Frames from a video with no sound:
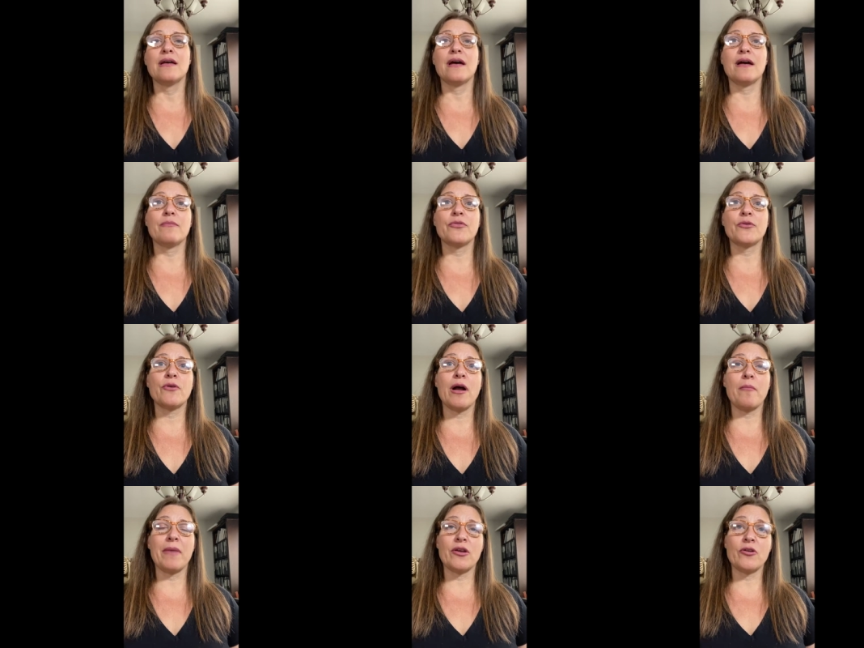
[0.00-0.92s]
um,
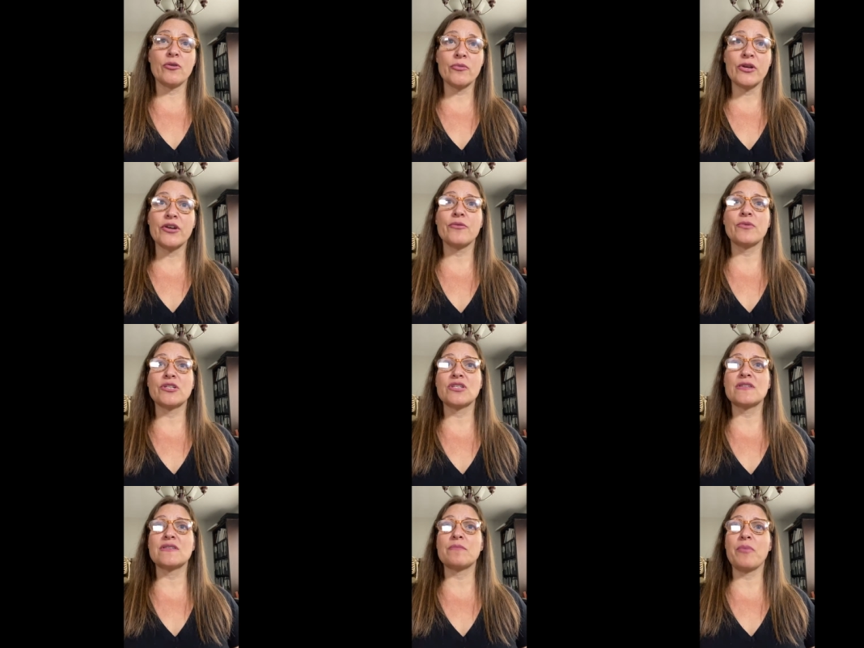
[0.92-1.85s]
throughout my career, which
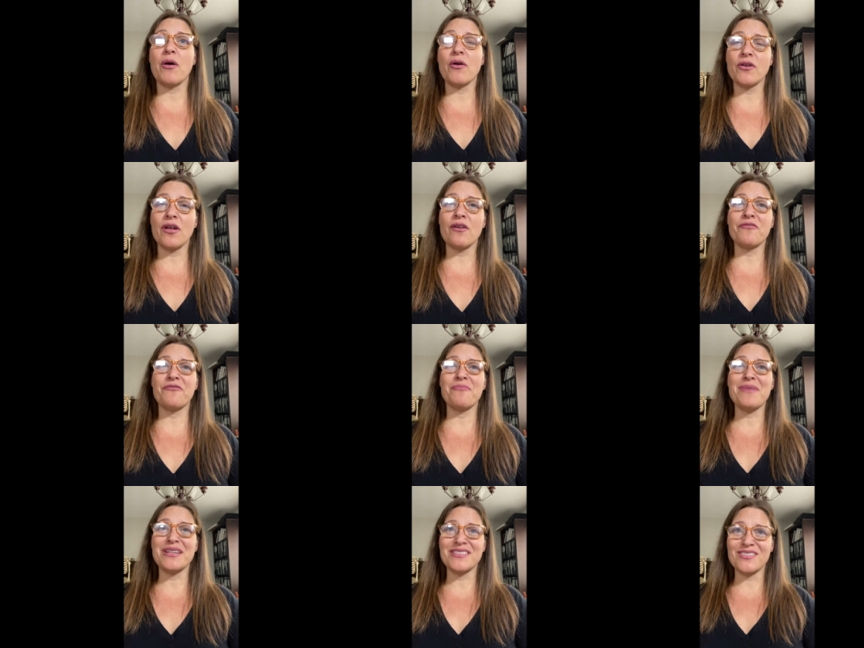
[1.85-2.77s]
is part
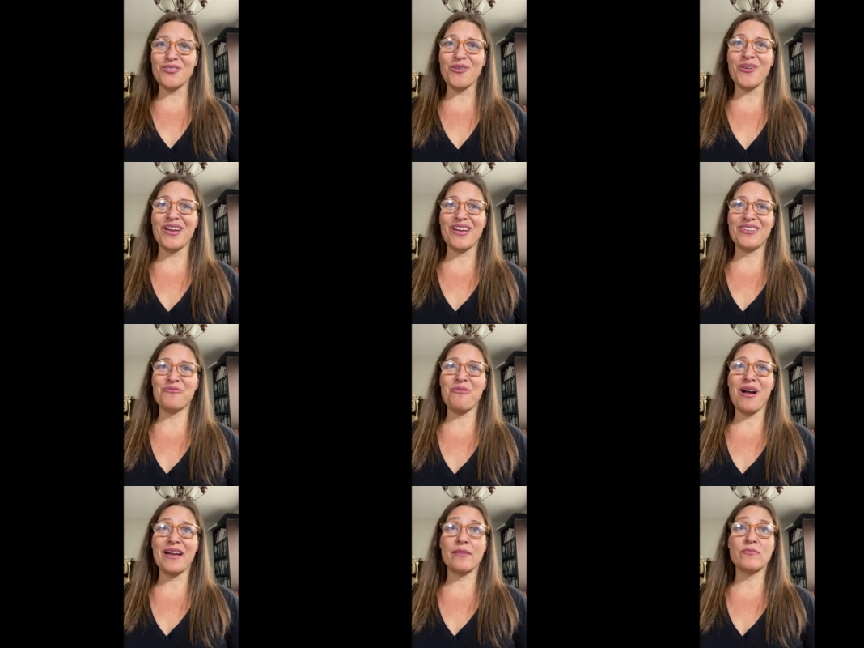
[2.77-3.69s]
of my story and
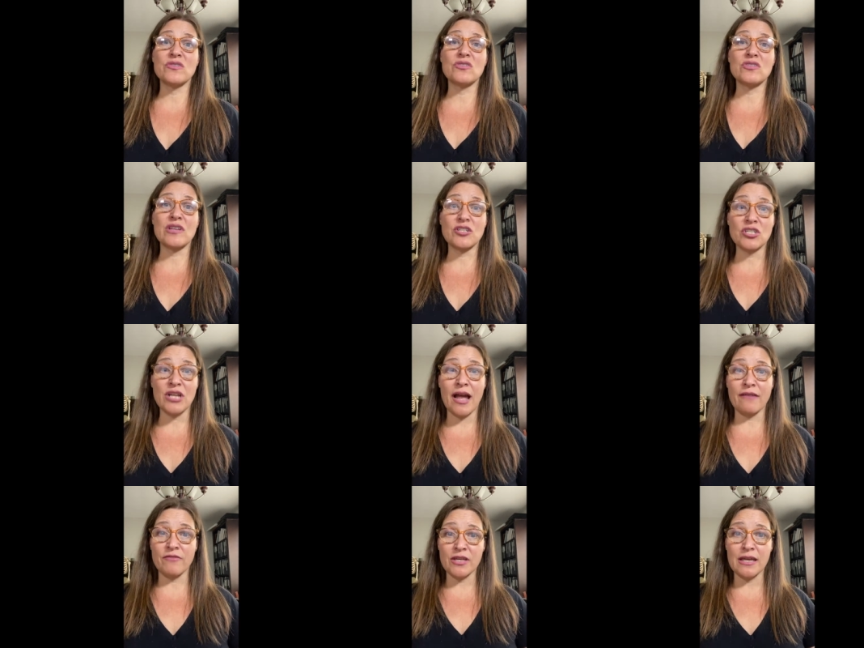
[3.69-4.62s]
why I'm such an
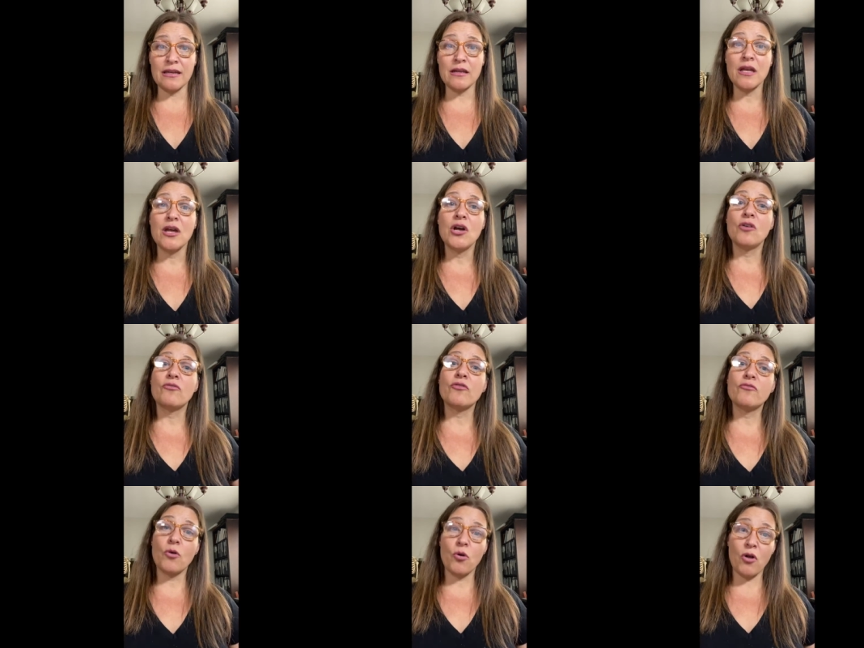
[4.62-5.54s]
advocate
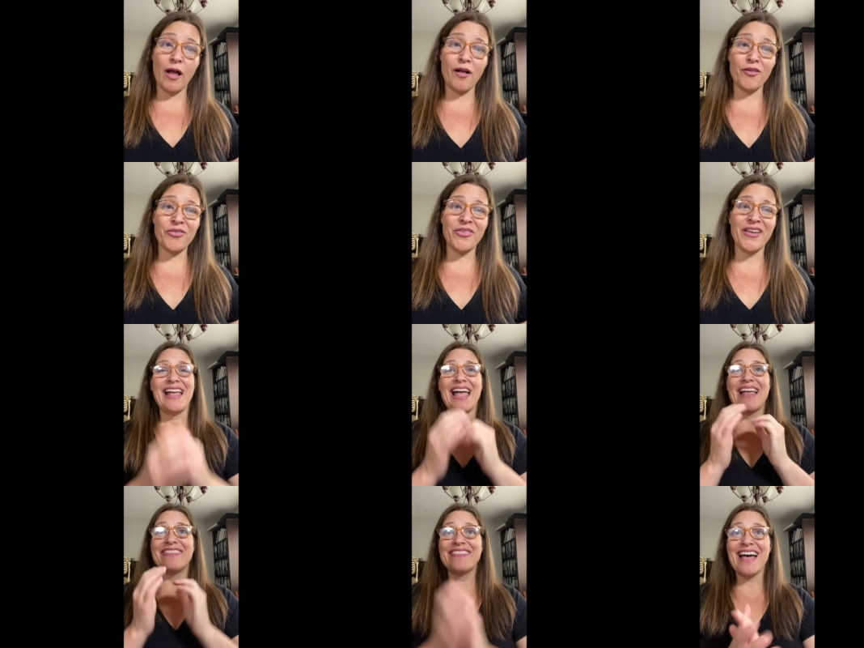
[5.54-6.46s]
for vocal health.
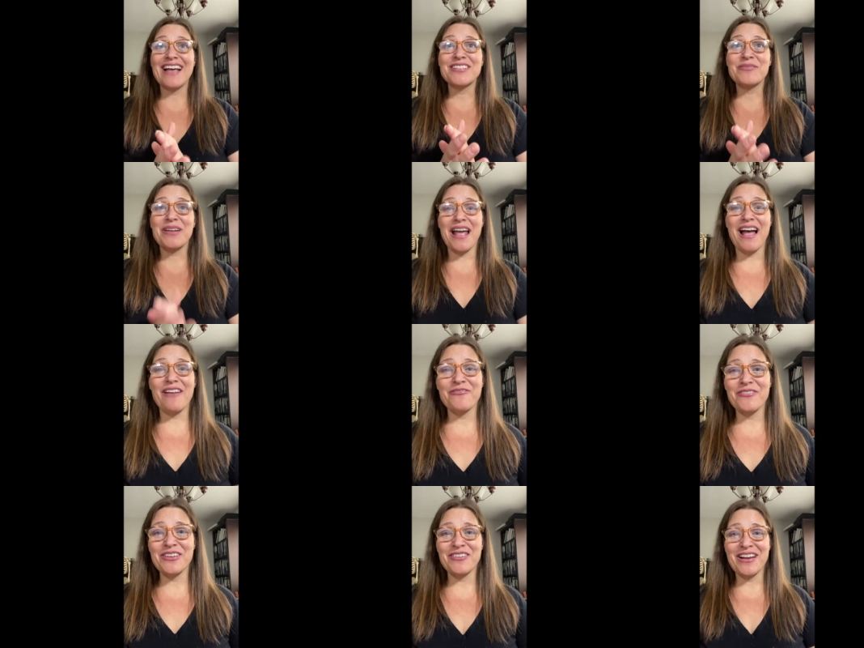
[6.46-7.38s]
And that's what I have
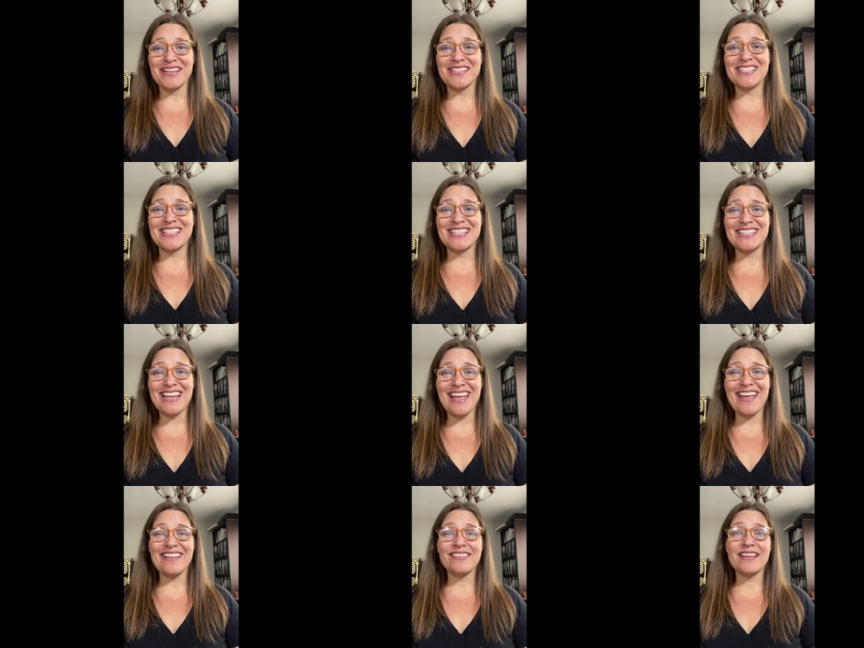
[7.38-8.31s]
for you guys
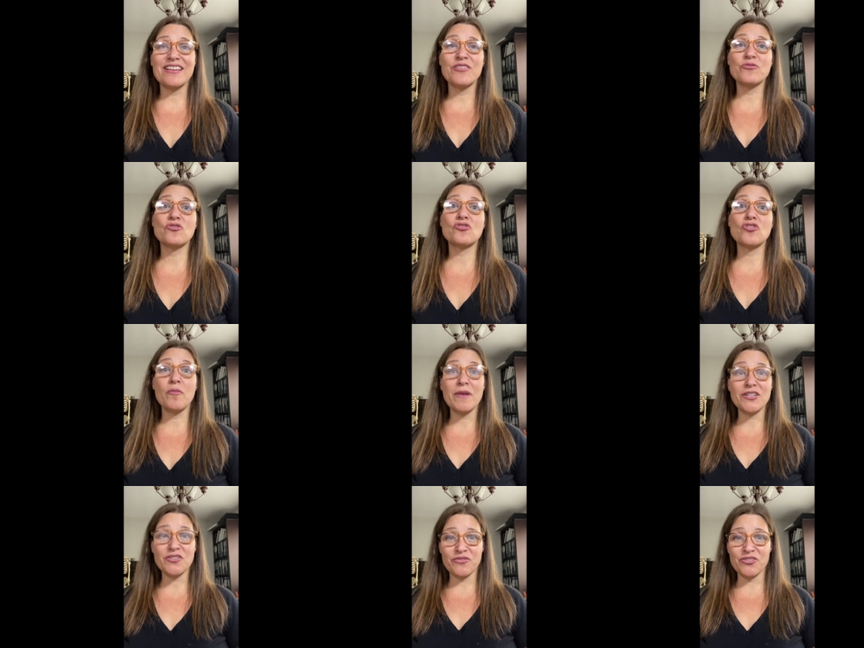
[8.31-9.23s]
today. Thank you so
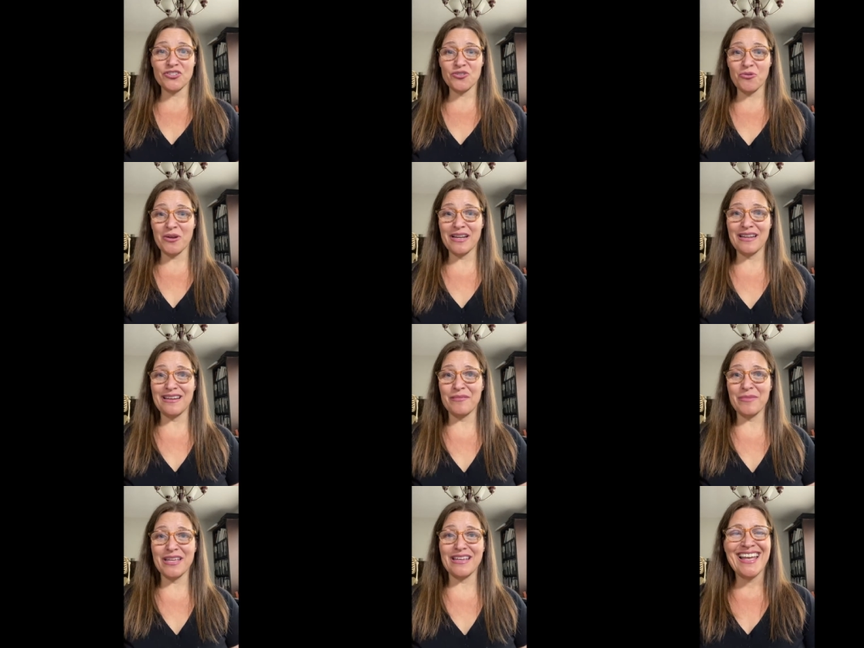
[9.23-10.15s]
much for
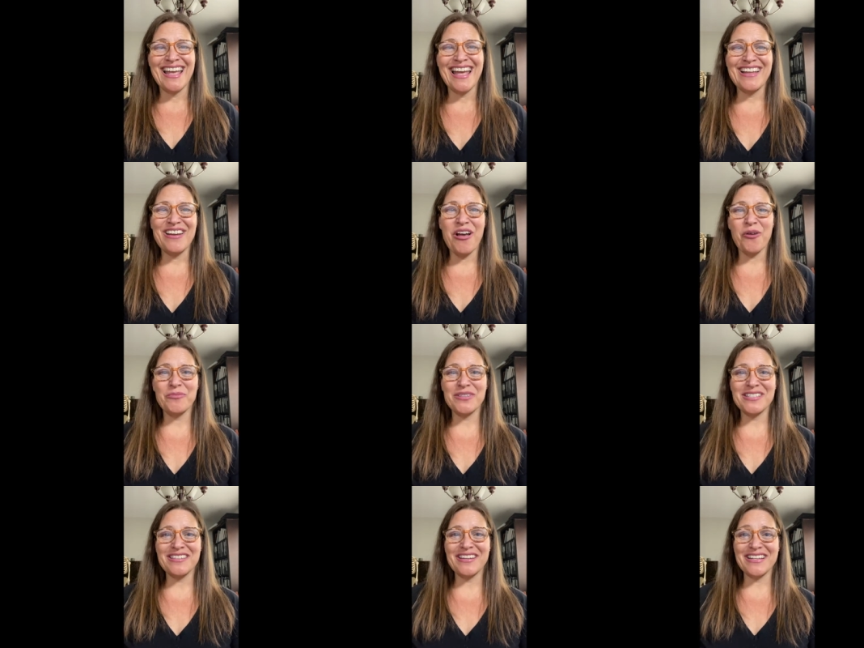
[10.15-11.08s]
joining me and hope
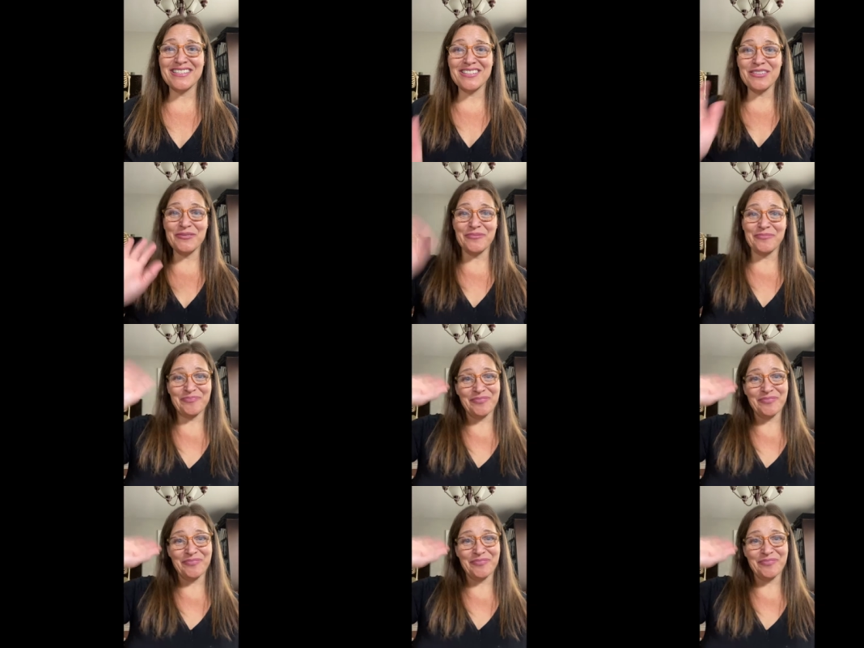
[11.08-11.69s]
to see you guys soon.